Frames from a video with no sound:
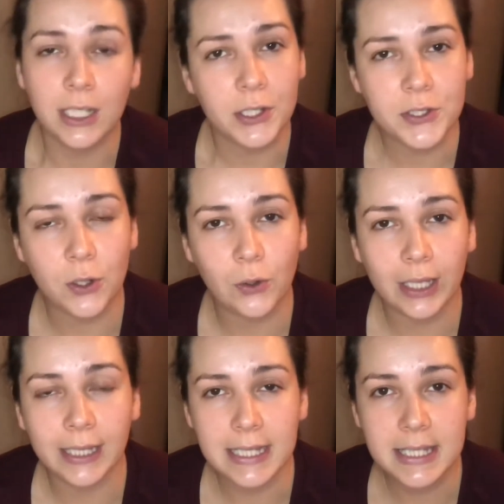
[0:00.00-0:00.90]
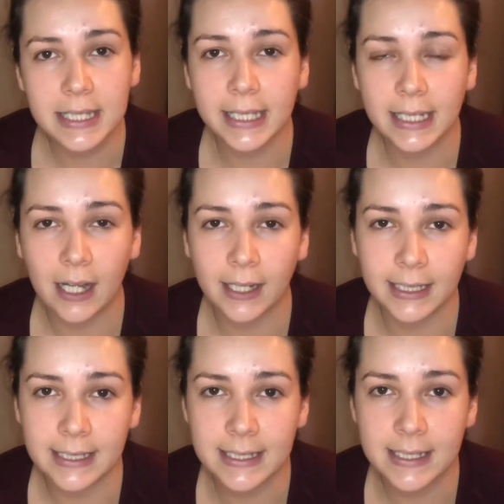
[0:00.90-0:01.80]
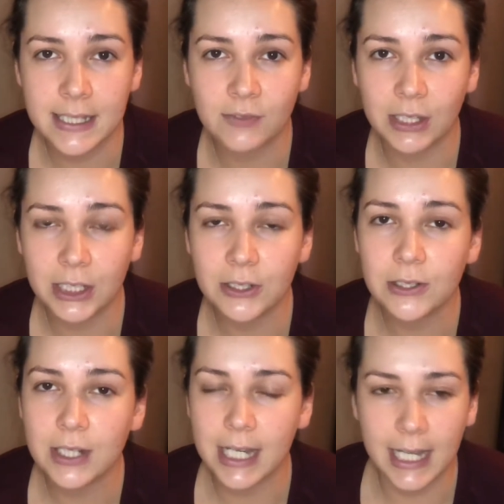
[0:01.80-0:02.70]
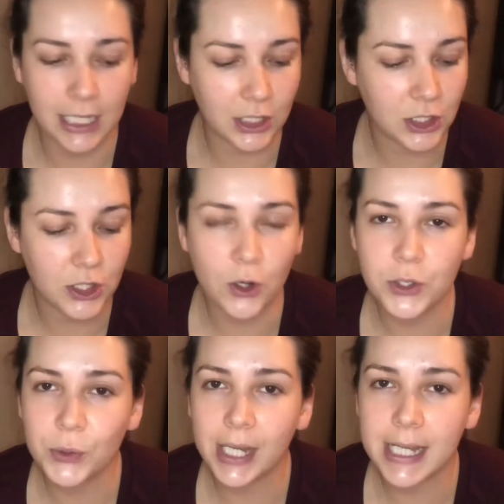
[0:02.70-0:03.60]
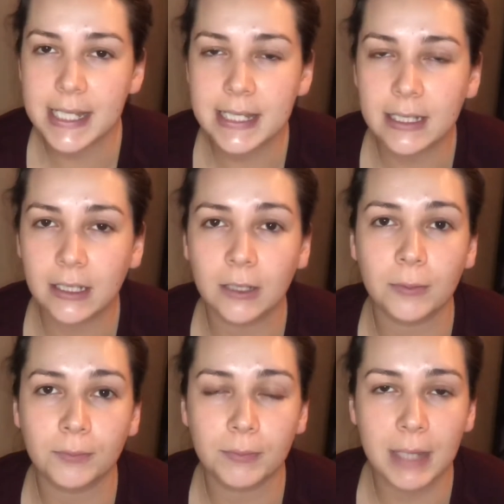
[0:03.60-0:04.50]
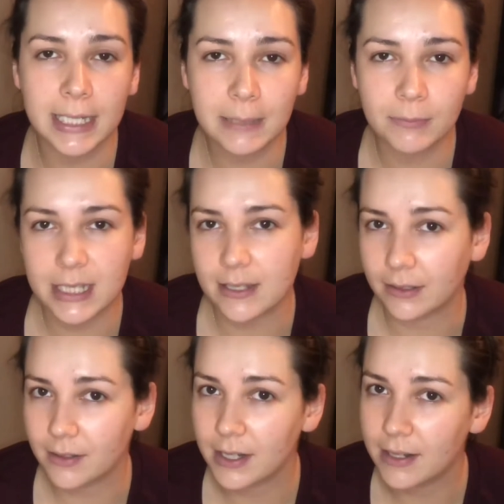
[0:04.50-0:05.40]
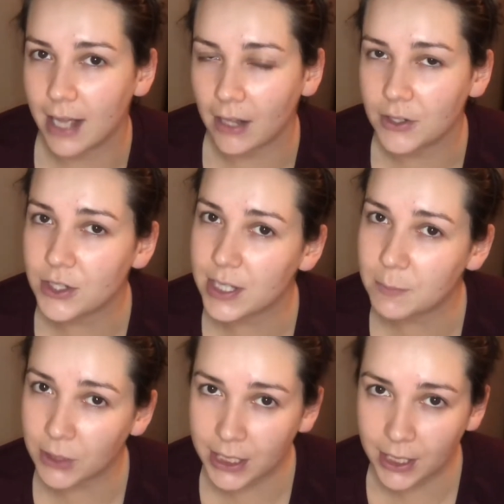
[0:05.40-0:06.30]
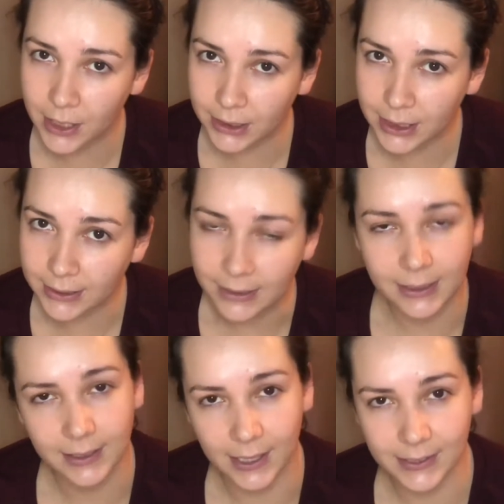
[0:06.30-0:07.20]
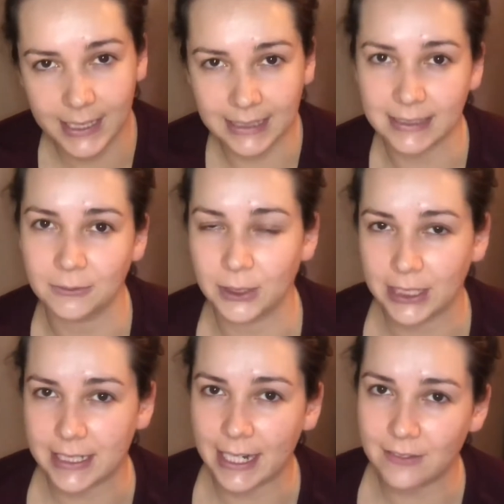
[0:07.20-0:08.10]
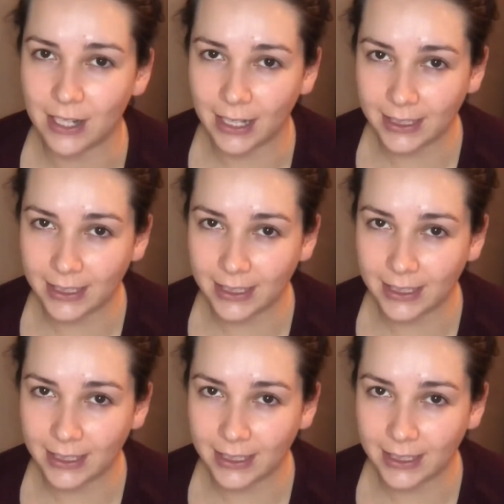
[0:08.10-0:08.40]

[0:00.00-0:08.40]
So let's get on into this video and show you guys some makeup that's under $10 that's pretty darn good. All right, we're gonna dive on